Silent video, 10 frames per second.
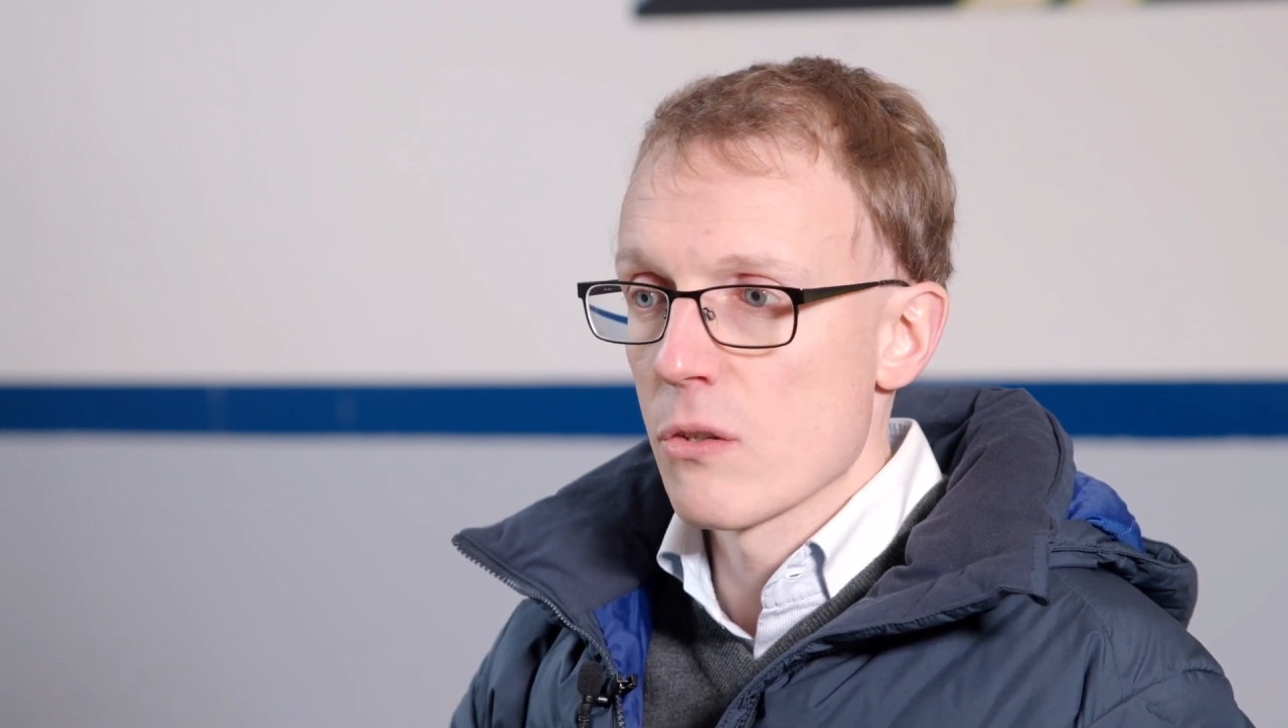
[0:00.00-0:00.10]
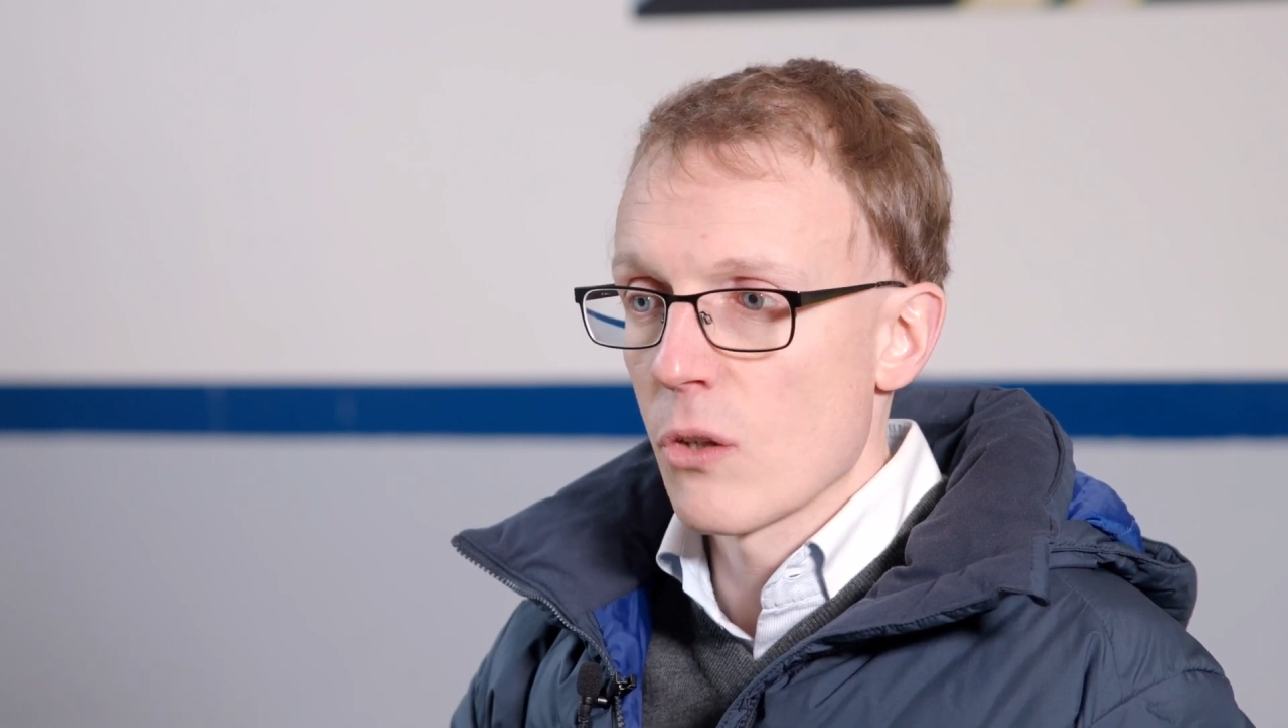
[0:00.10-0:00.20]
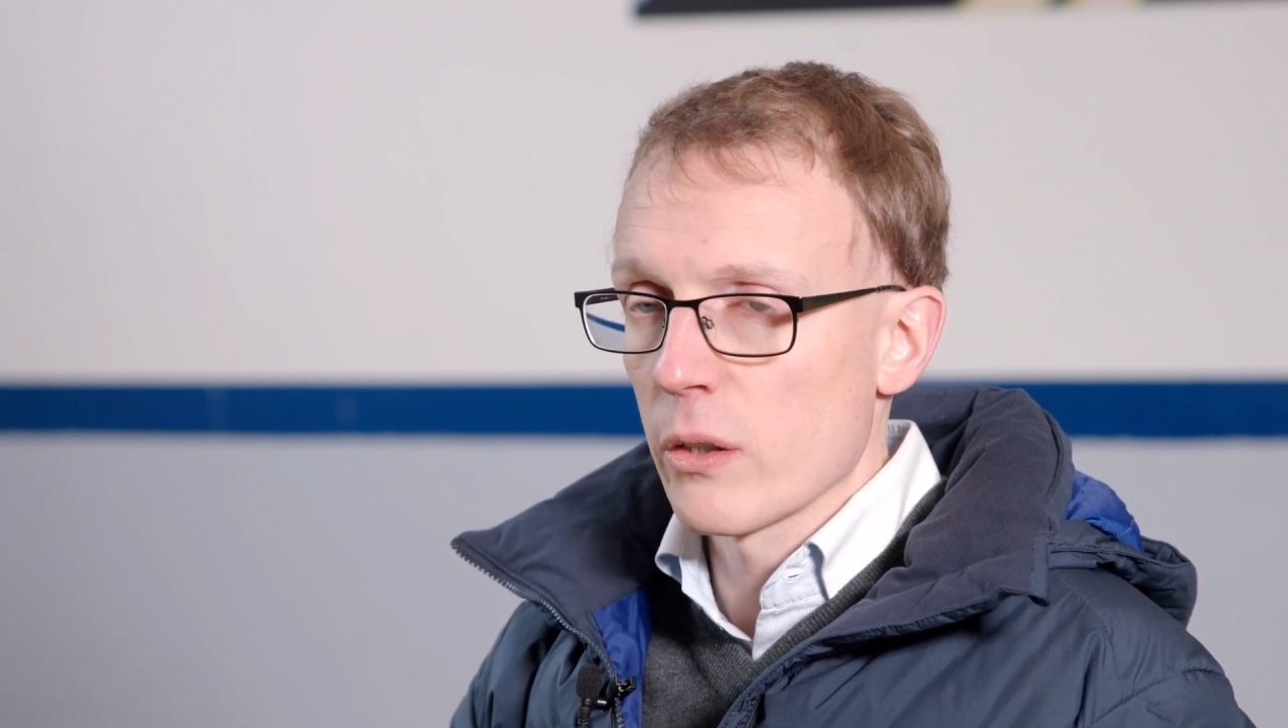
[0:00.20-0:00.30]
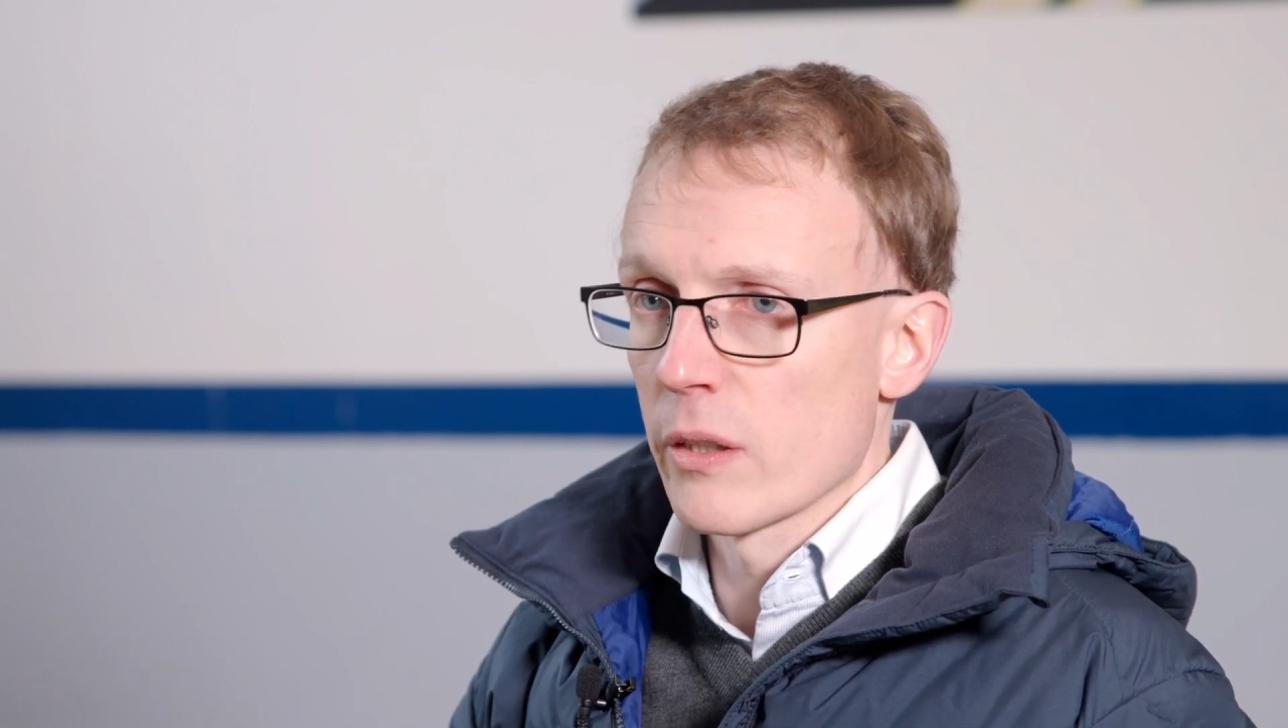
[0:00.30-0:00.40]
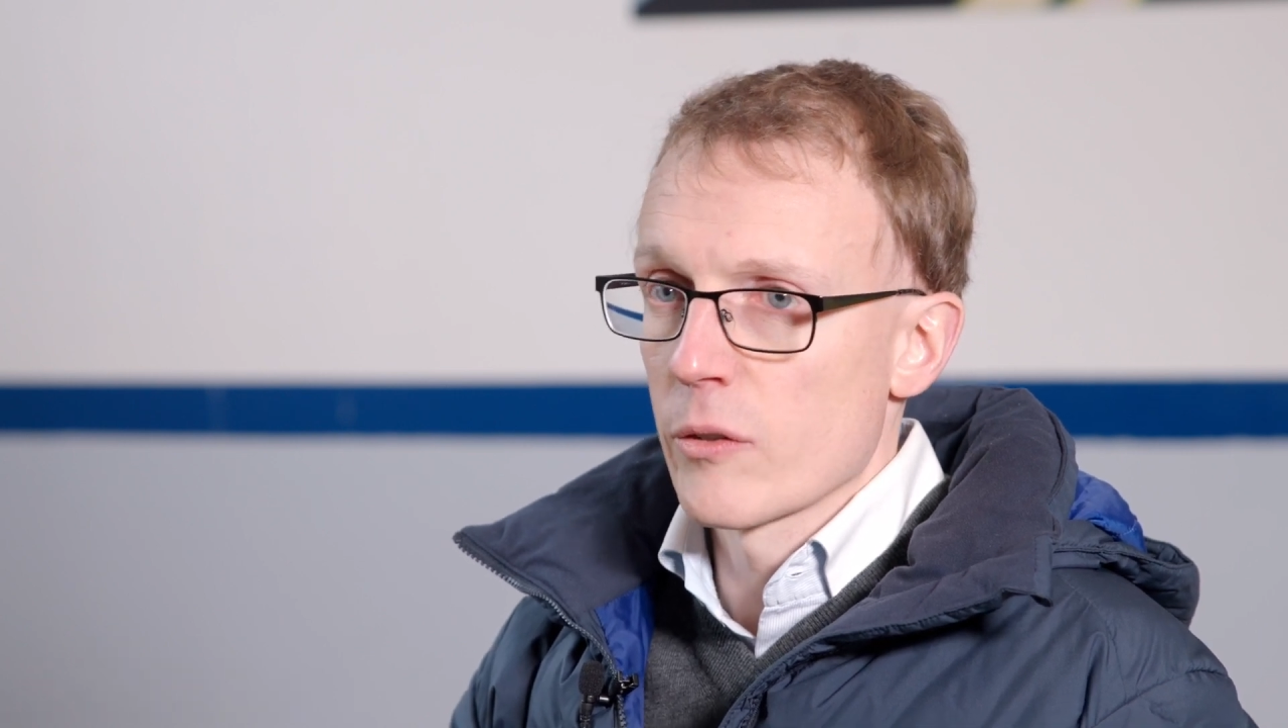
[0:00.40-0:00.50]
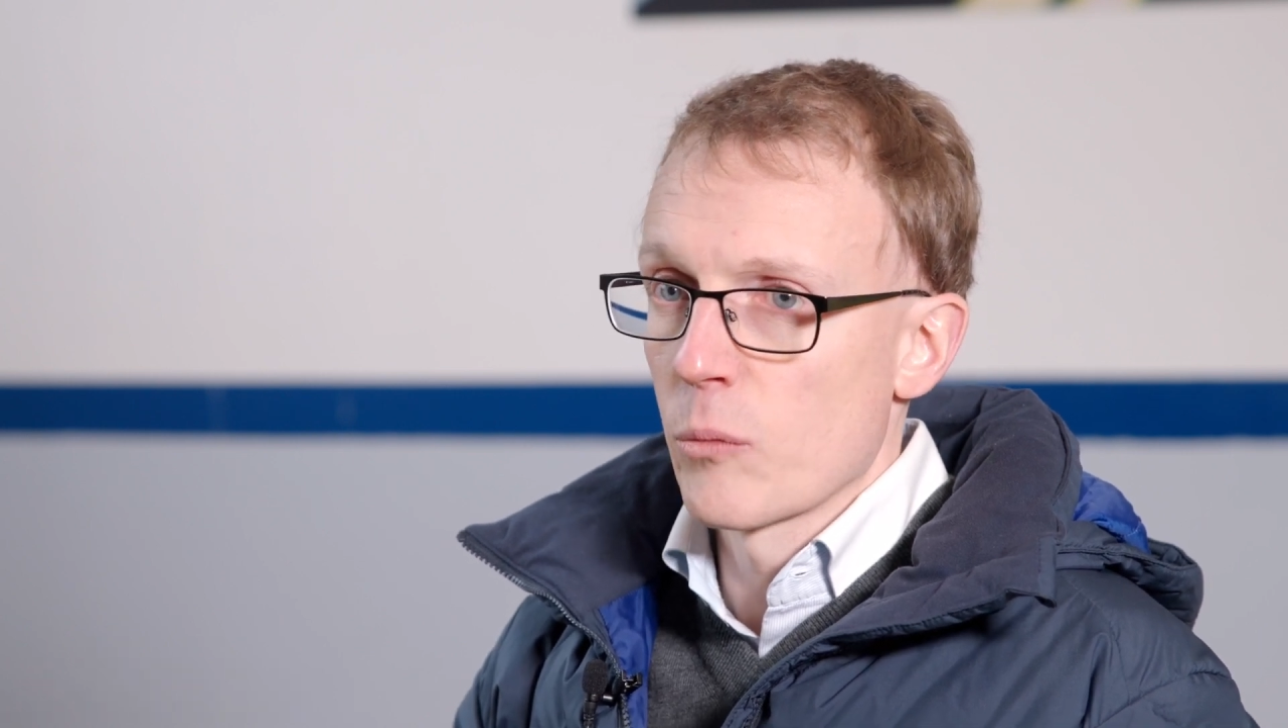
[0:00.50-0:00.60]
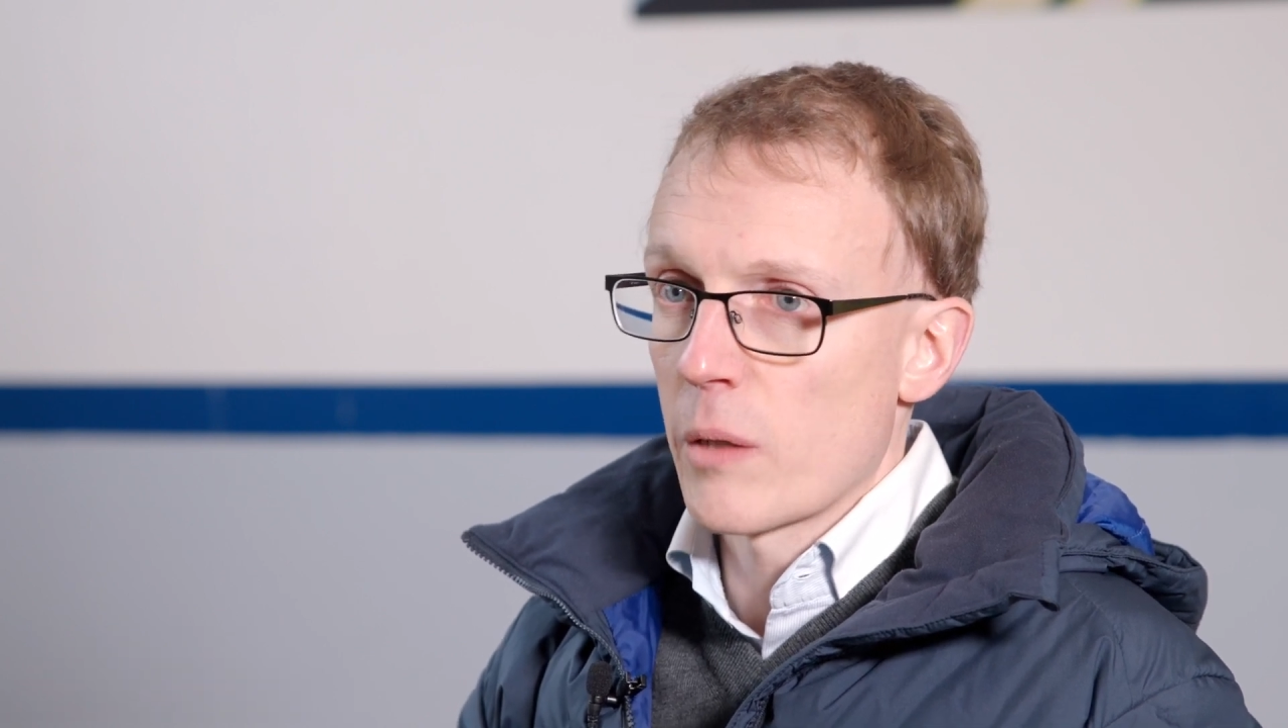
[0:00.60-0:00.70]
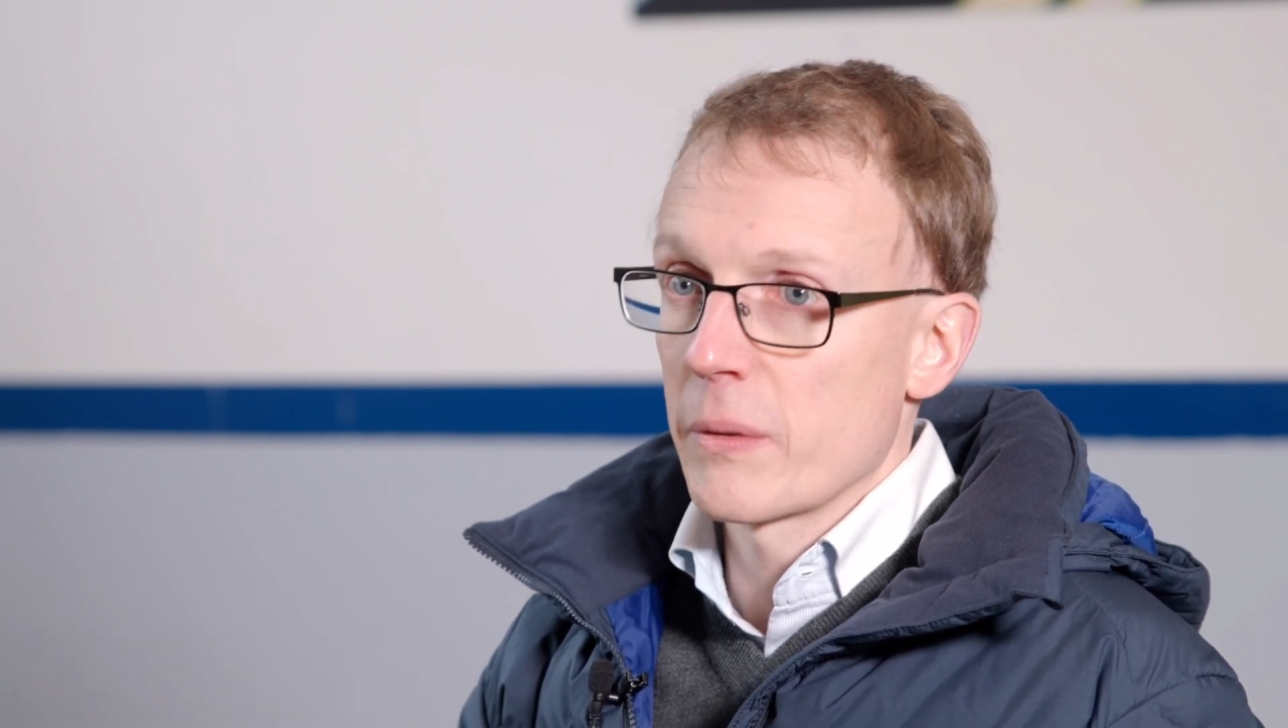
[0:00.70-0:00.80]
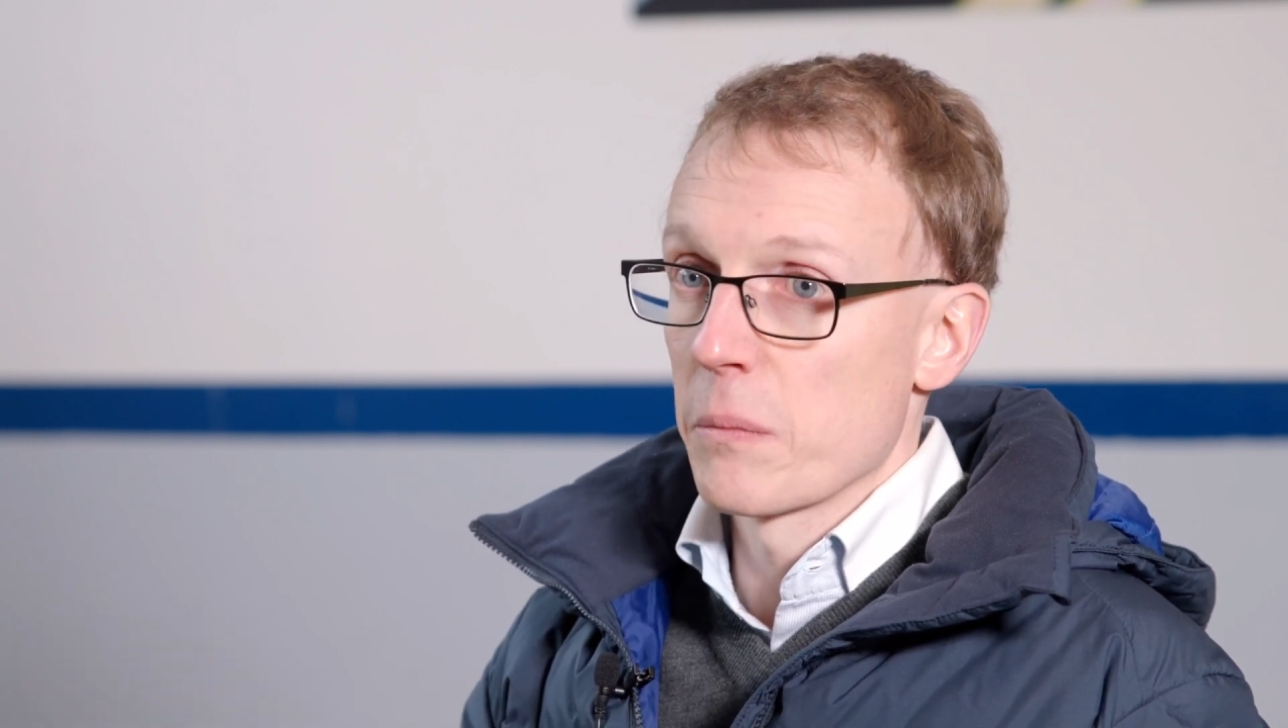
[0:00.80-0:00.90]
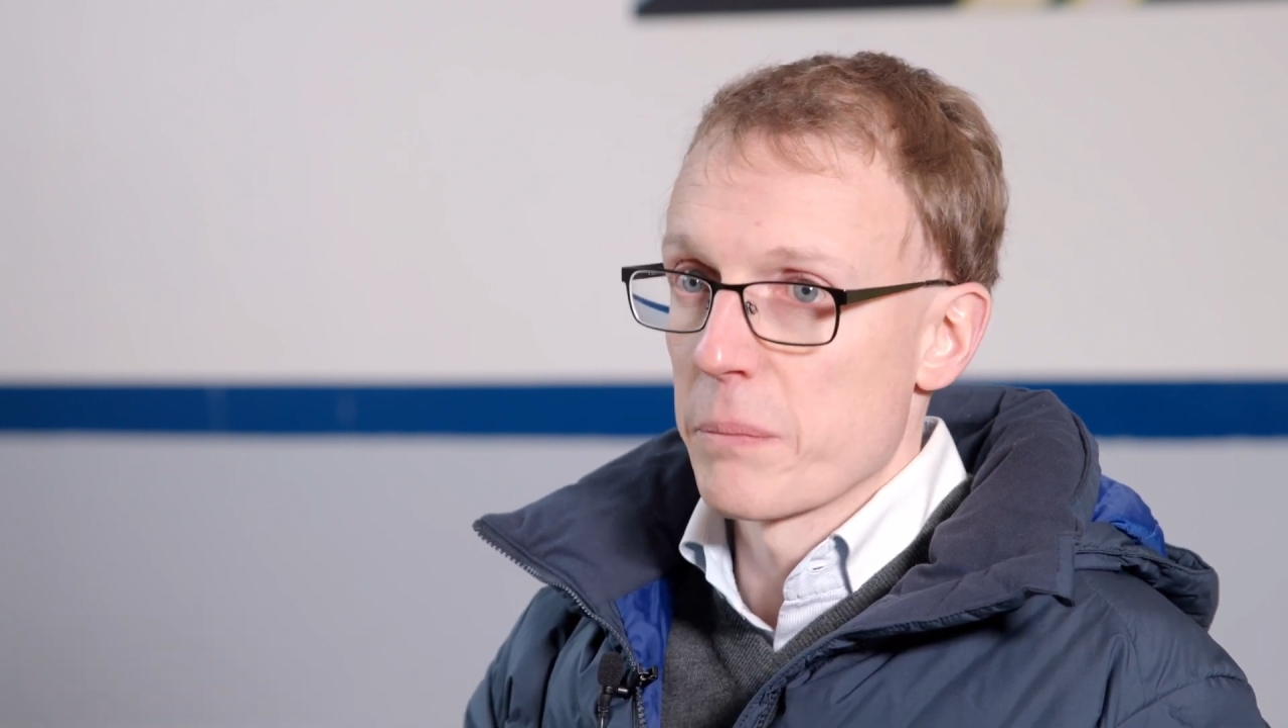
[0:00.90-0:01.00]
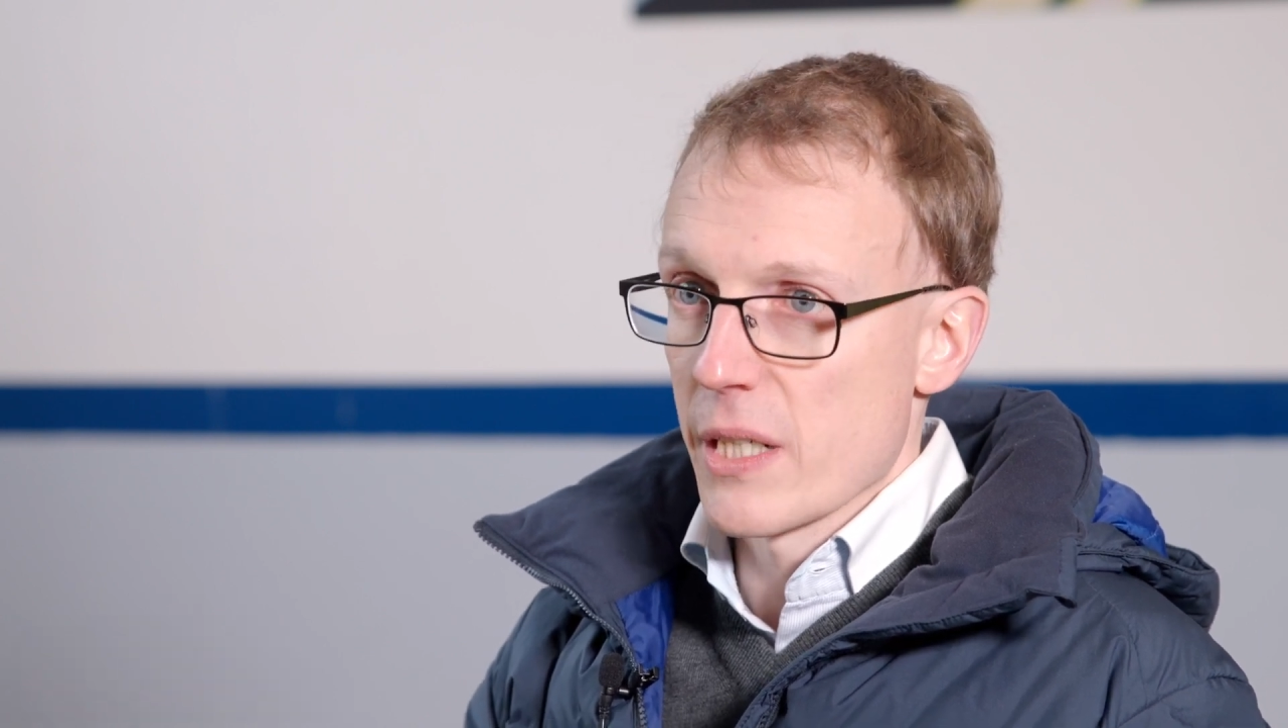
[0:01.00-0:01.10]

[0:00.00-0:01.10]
not a requirement